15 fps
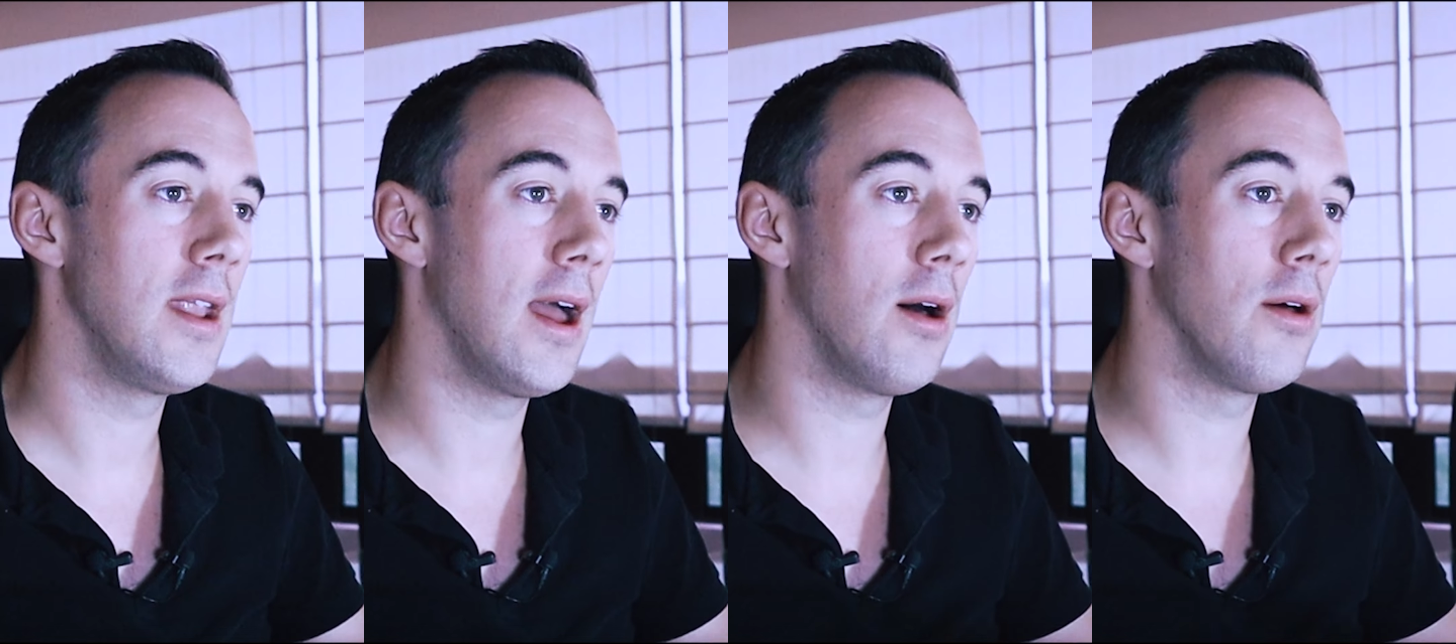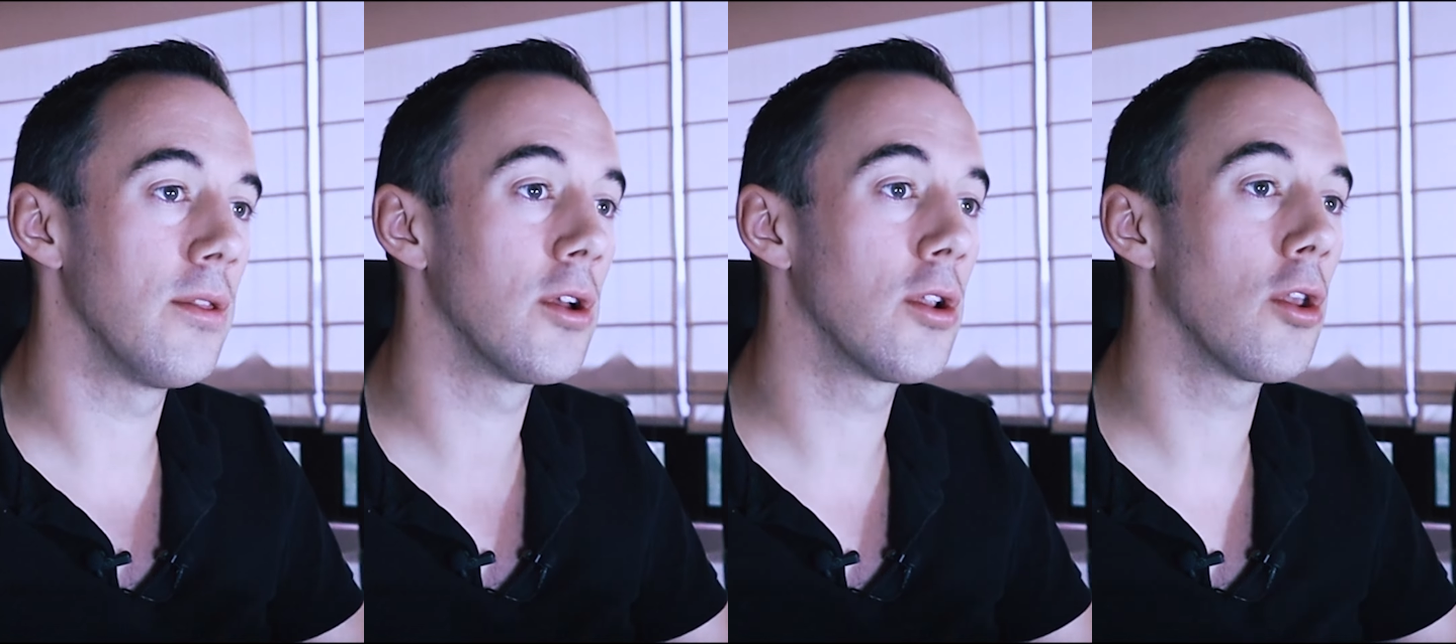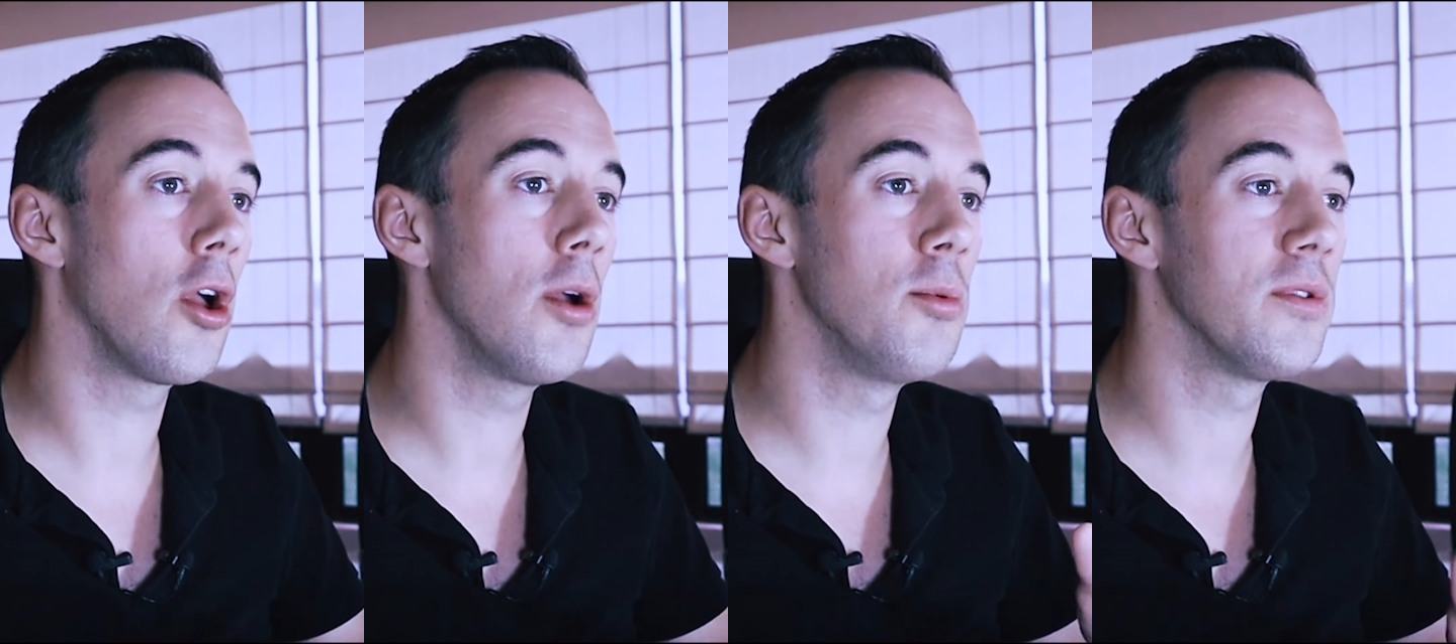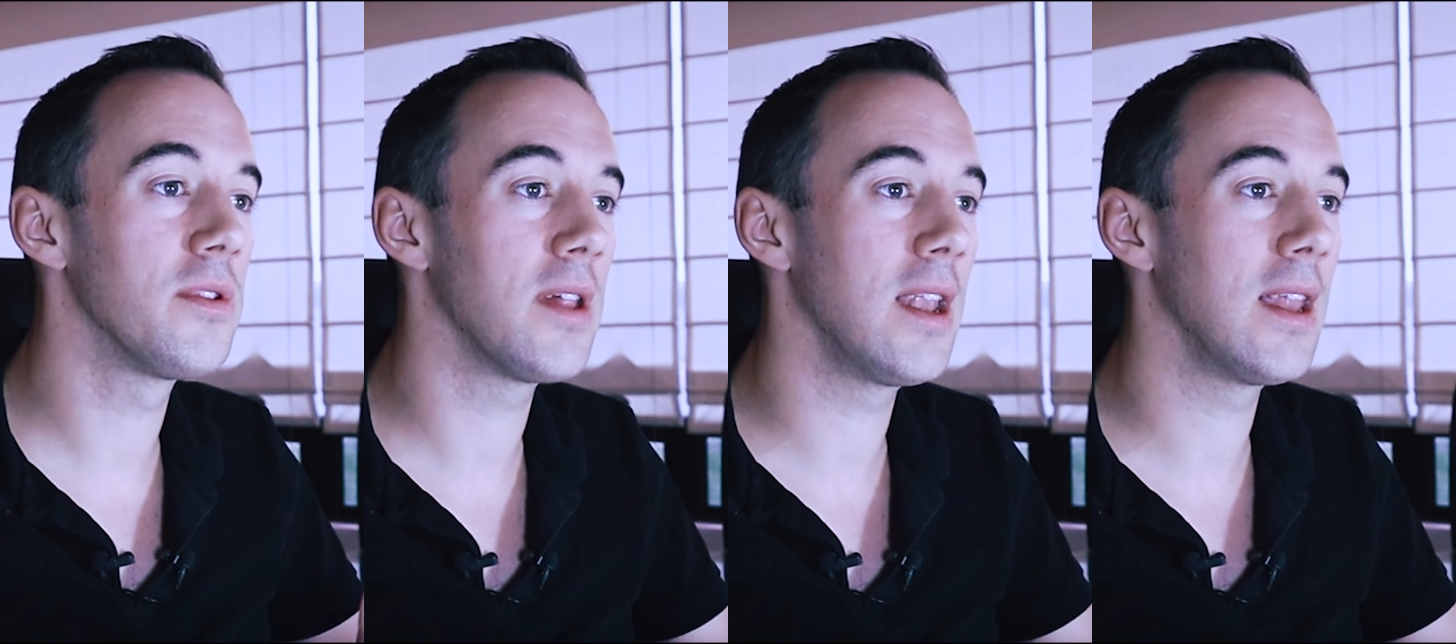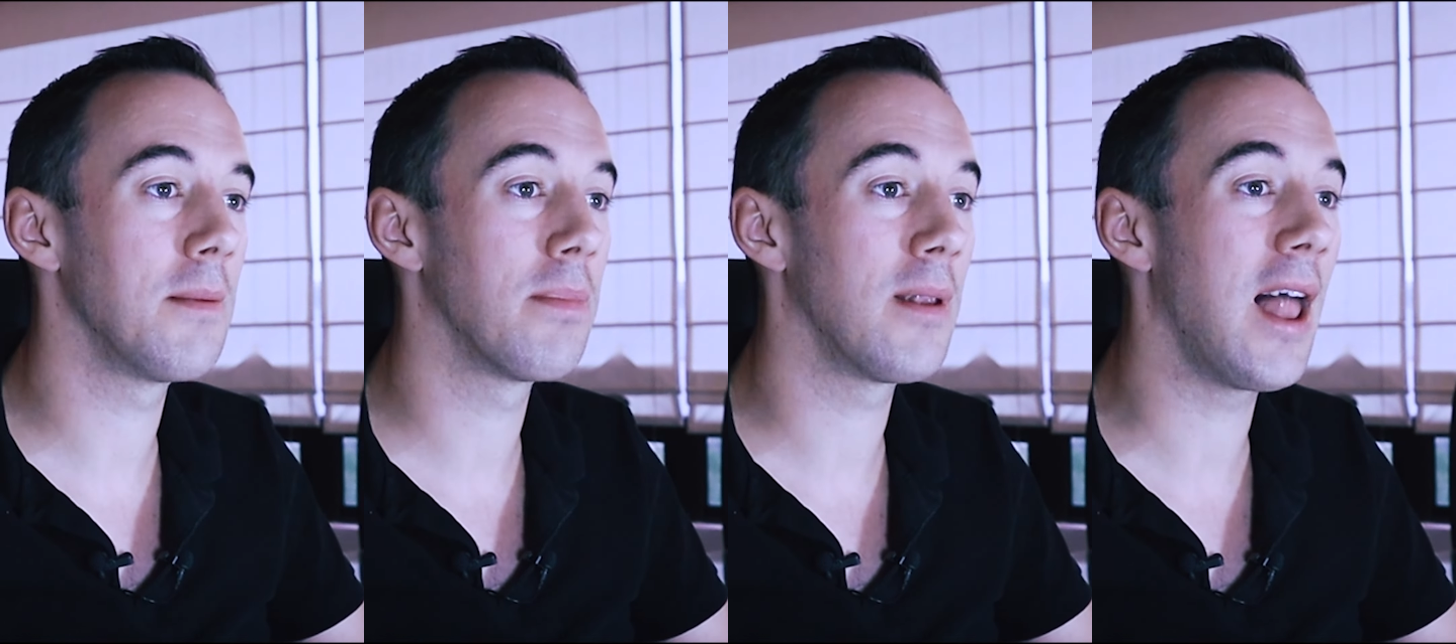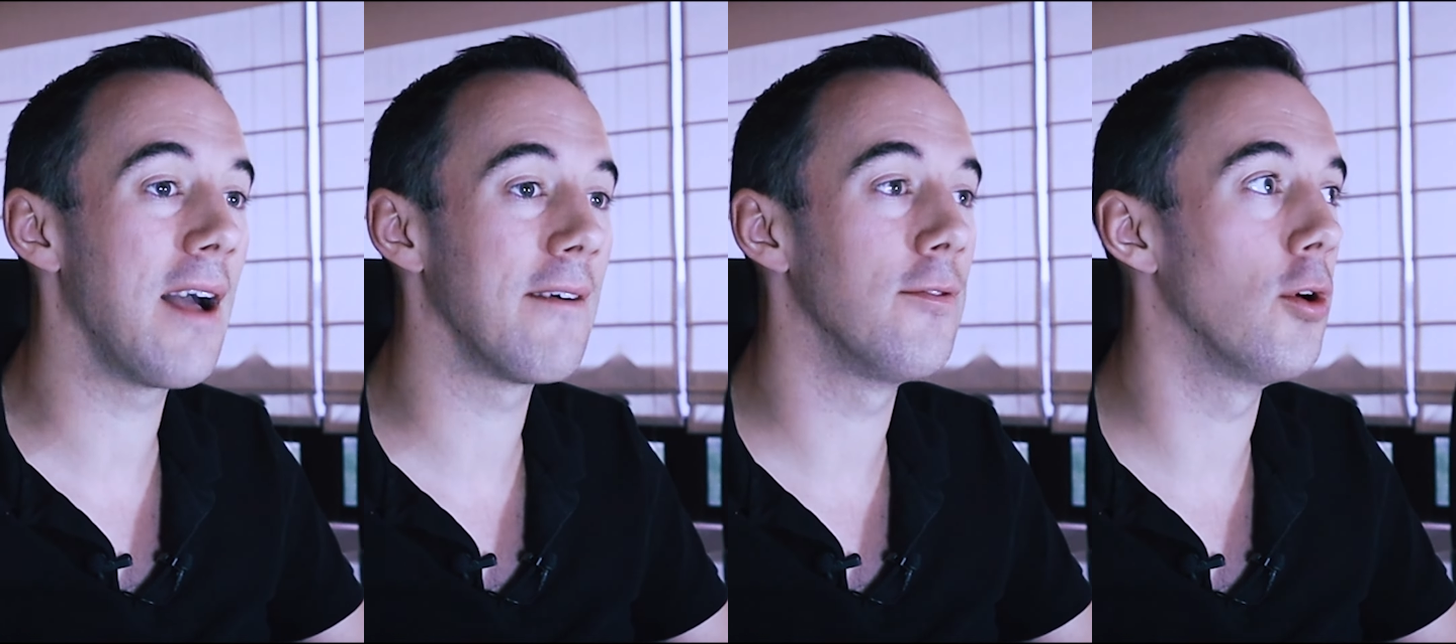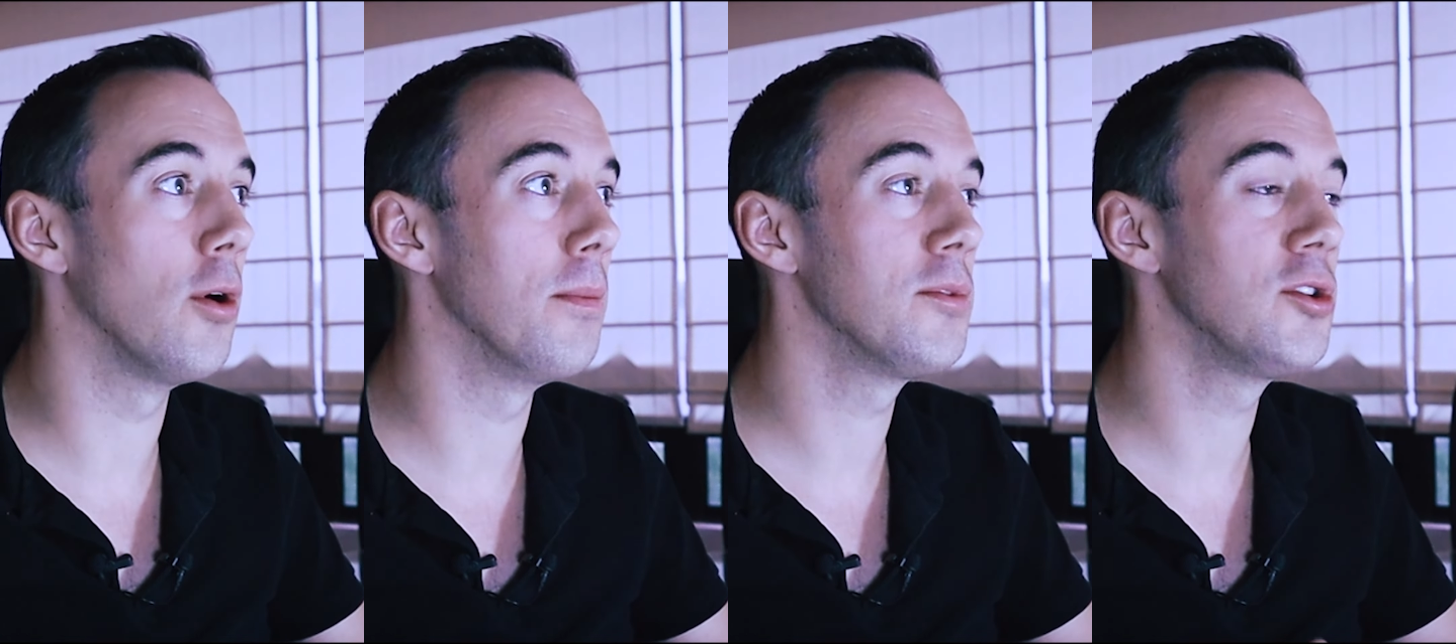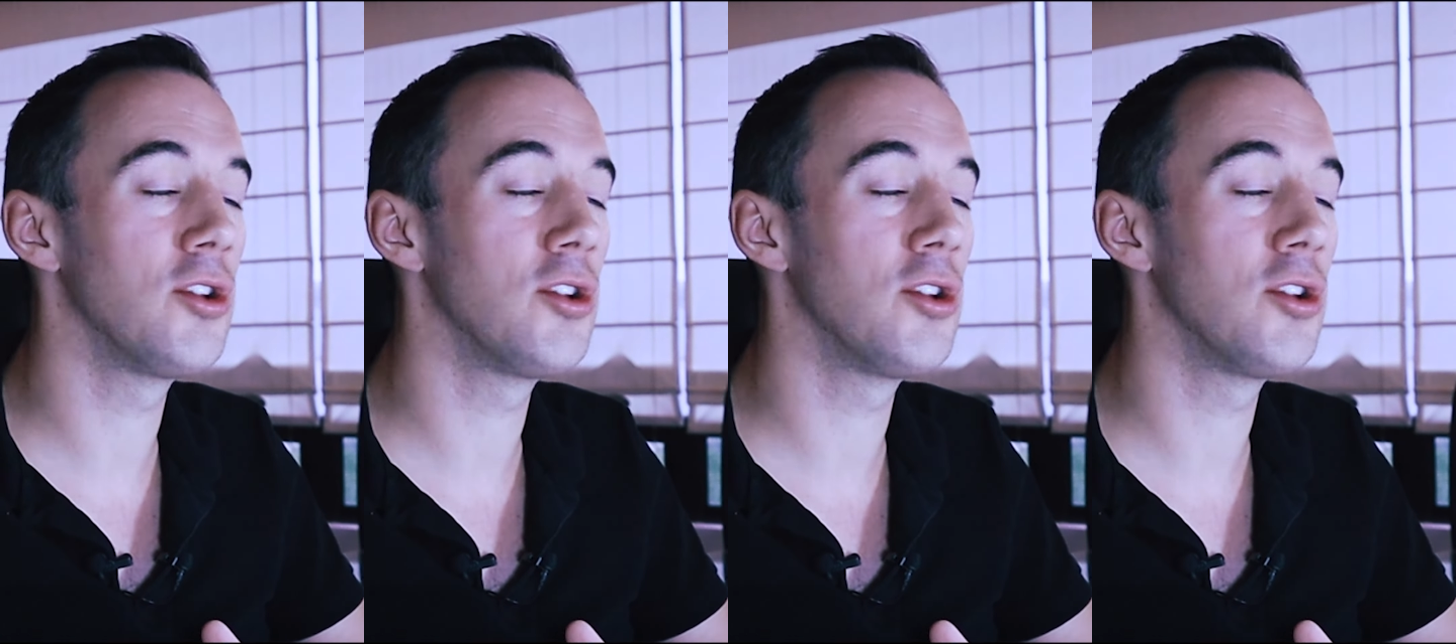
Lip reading: Now, the global selling platform,